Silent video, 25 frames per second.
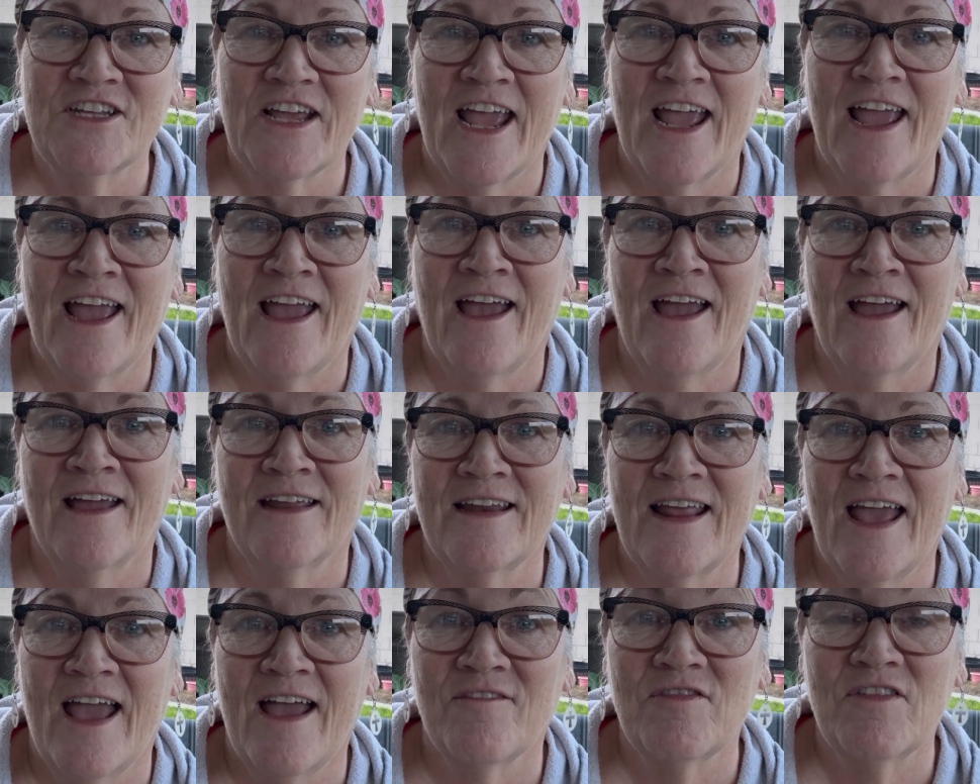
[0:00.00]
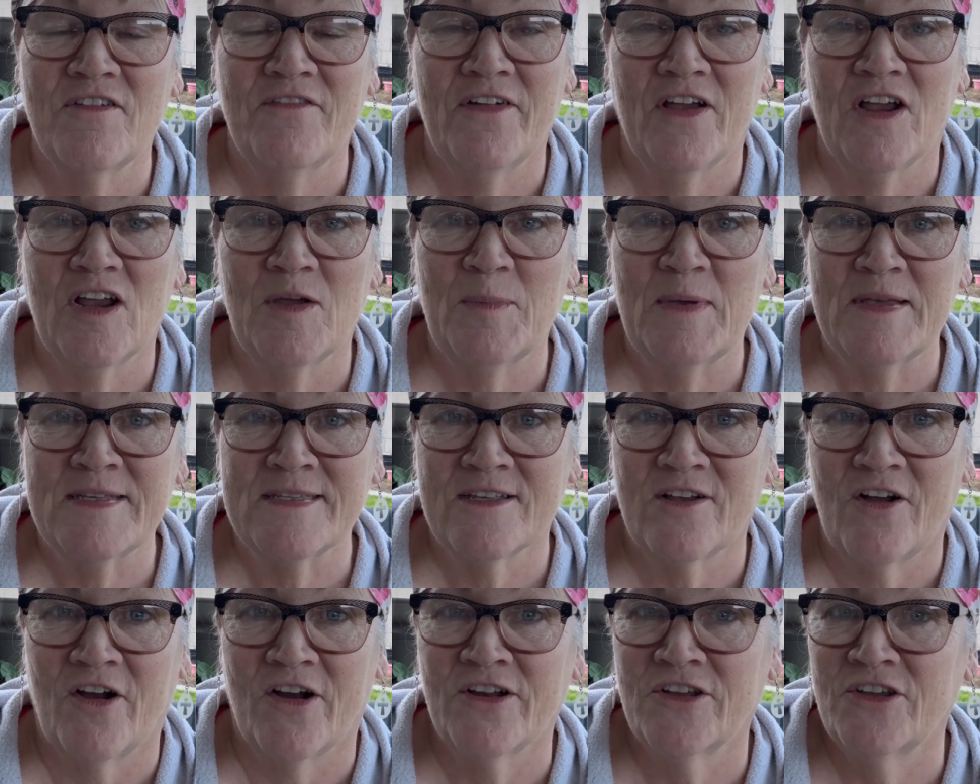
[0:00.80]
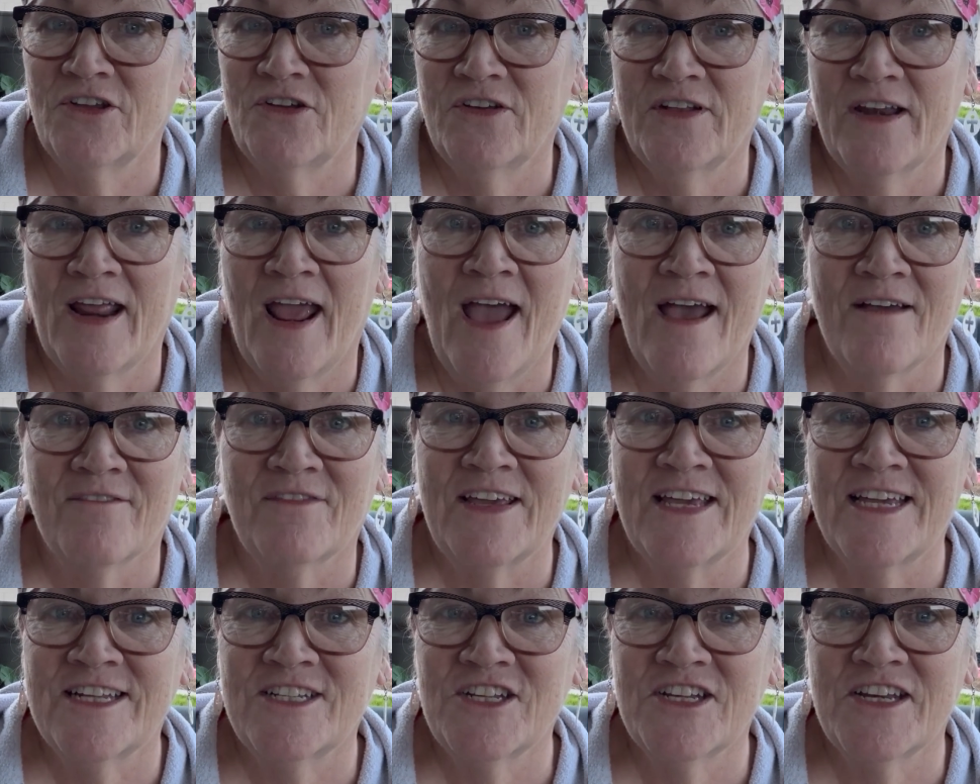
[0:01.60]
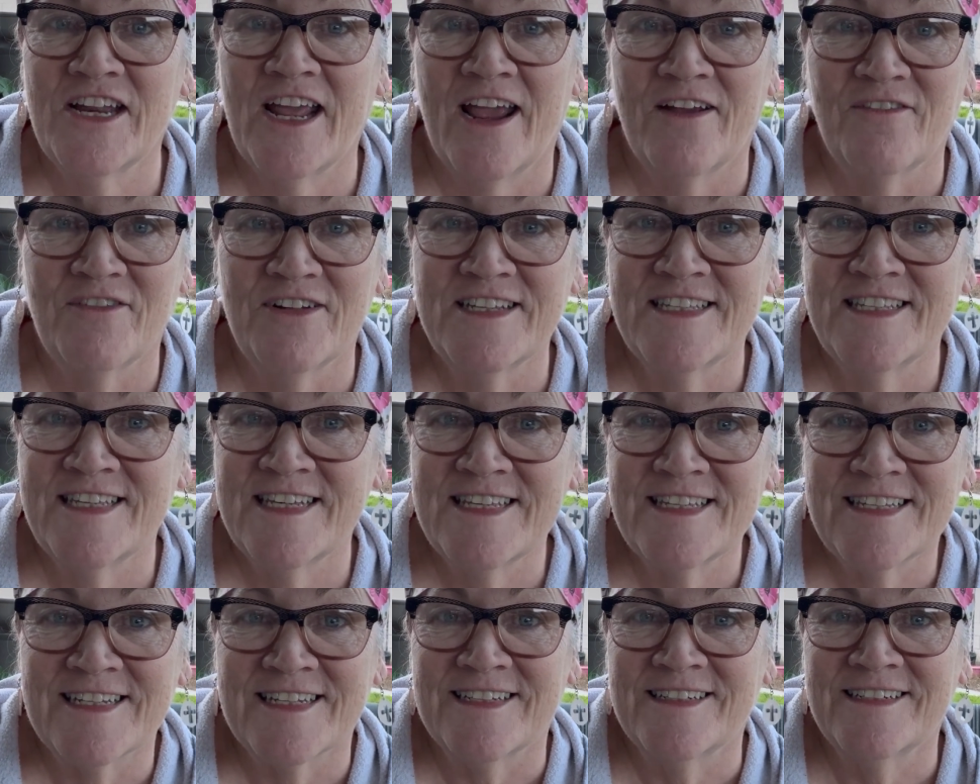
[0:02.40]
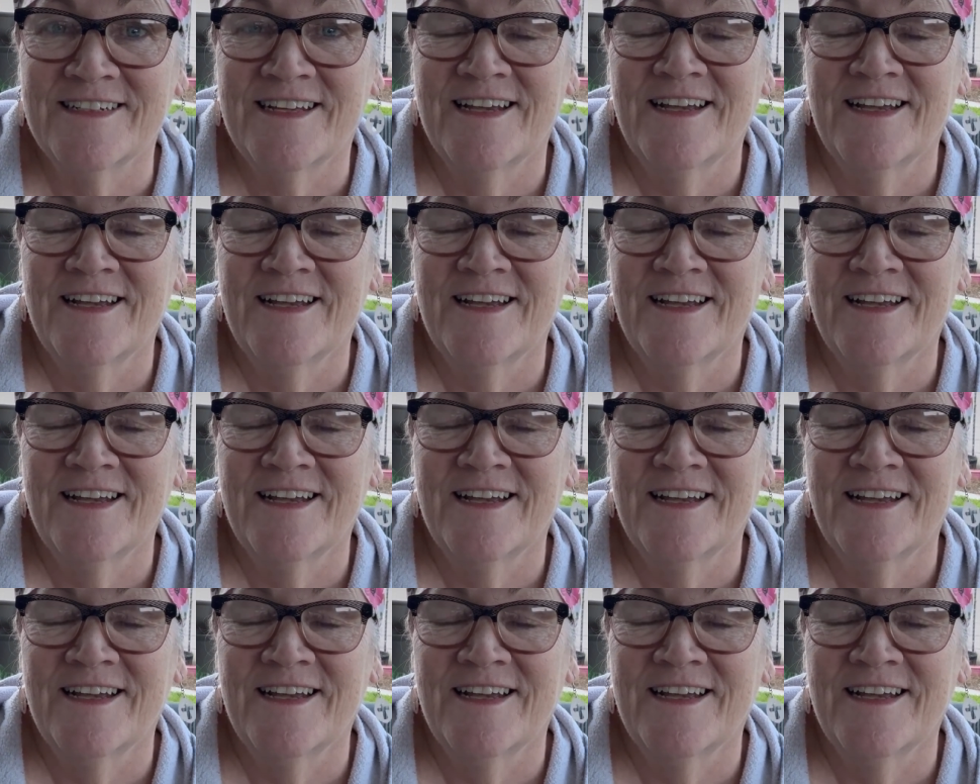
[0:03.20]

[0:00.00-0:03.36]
and have the very best garden you can have each and every season.